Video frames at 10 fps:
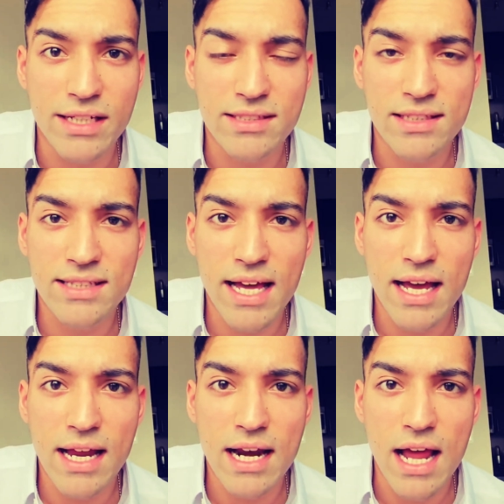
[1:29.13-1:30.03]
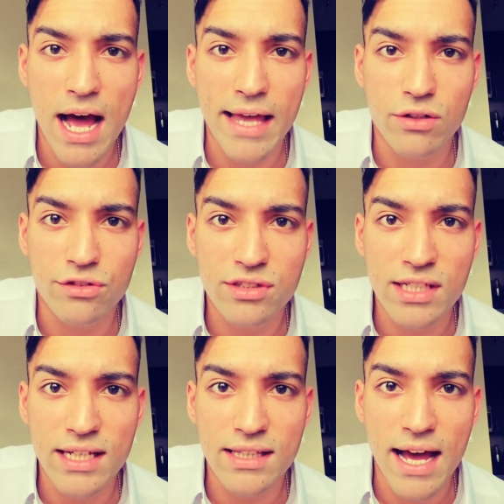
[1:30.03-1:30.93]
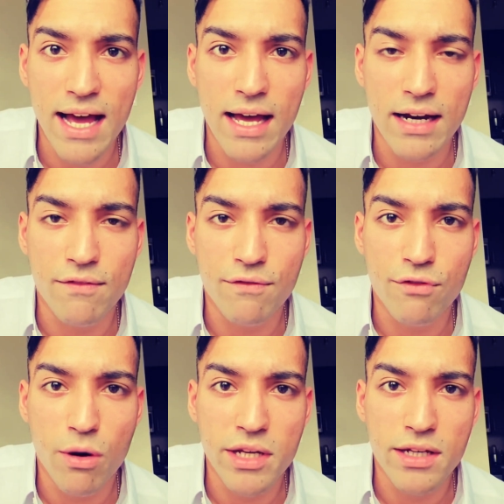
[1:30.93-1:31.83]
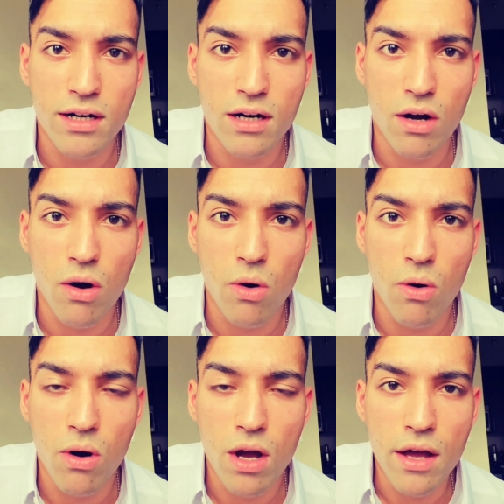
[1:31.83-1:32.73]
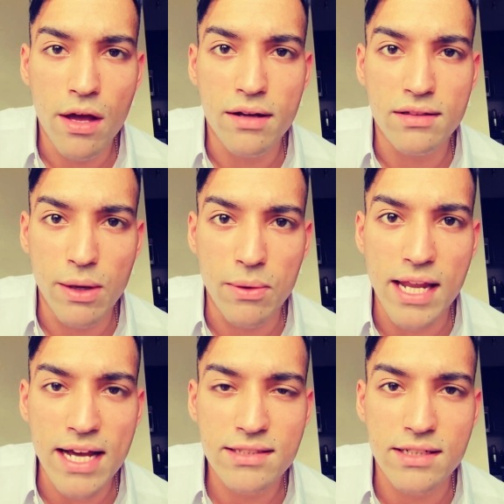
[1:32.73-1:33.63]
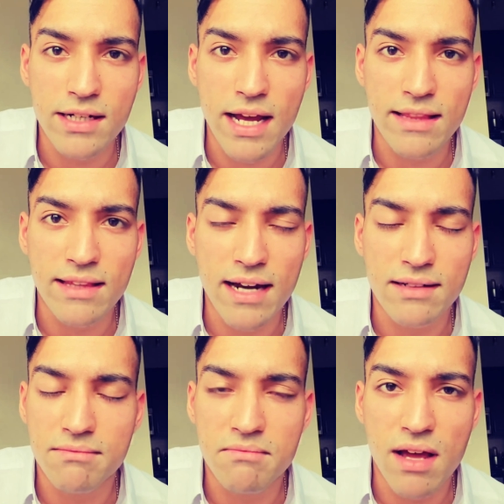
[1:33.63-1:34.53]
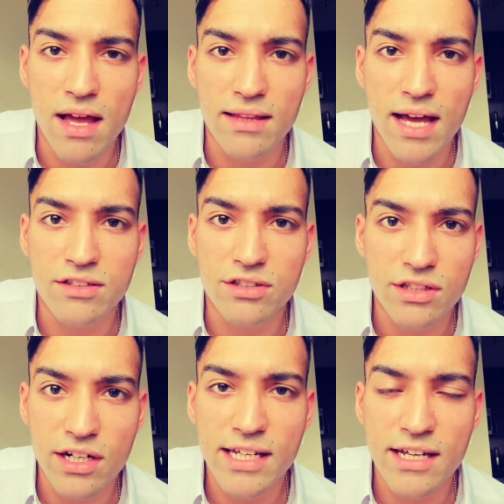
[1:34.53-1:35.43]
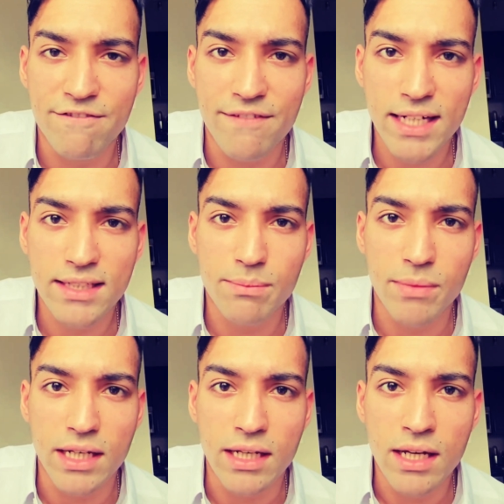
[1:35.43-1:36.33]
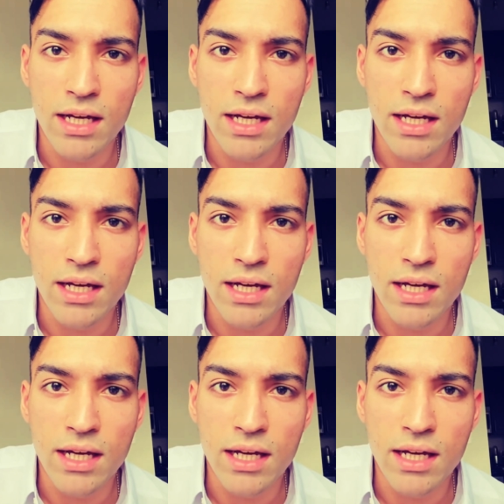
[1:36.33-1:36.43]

It's just that I could see that from a year ago they were lesser, and that really affected me.